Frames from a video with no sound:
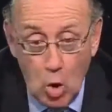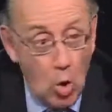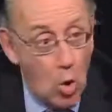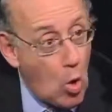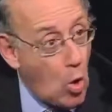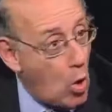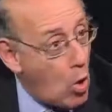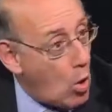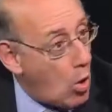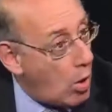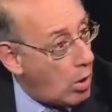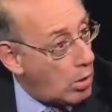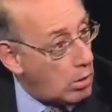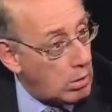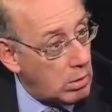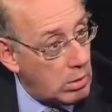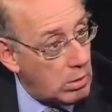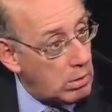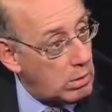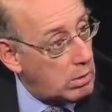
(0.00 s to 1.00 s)
all
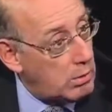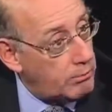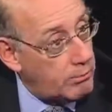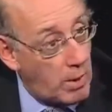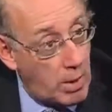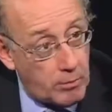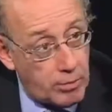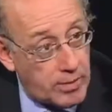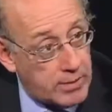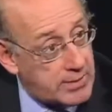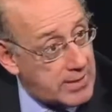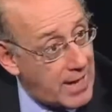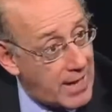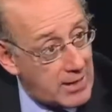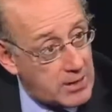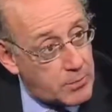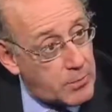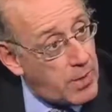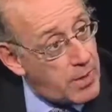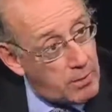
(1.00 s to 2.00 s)
public
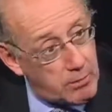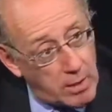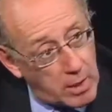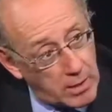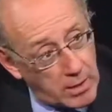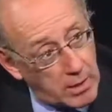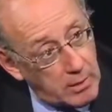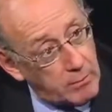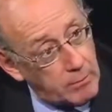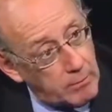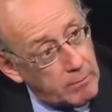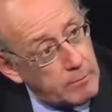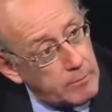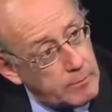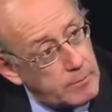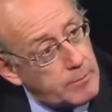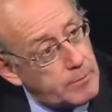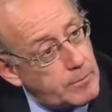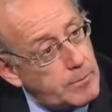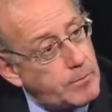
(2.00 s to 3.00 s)
taxpayer money.
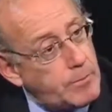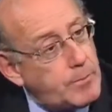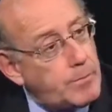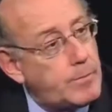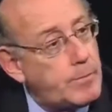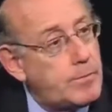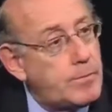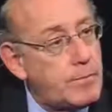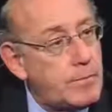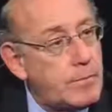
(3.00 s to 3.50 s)
Mm-hmm.